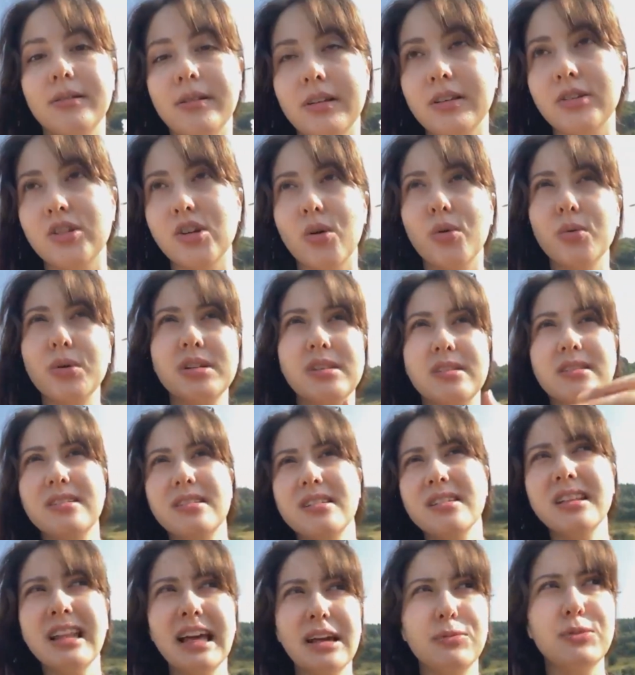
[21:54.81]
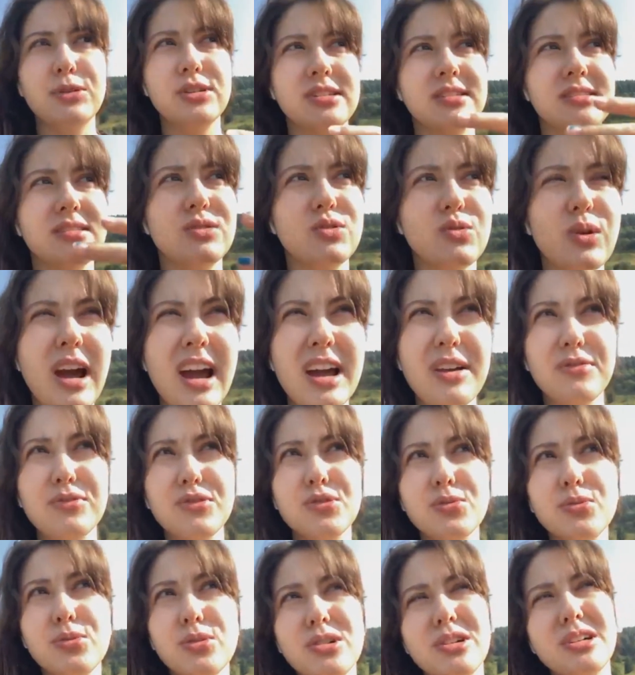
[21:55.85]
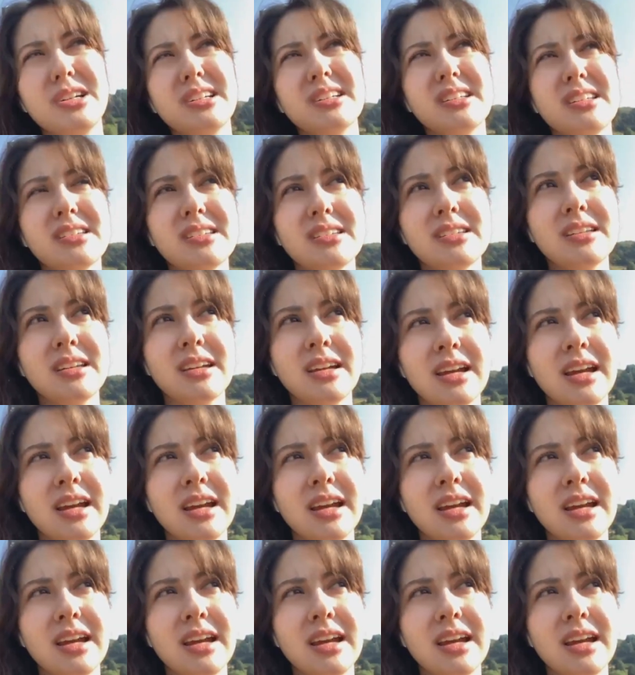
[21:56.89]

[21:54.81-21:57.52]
So we still, we strive towards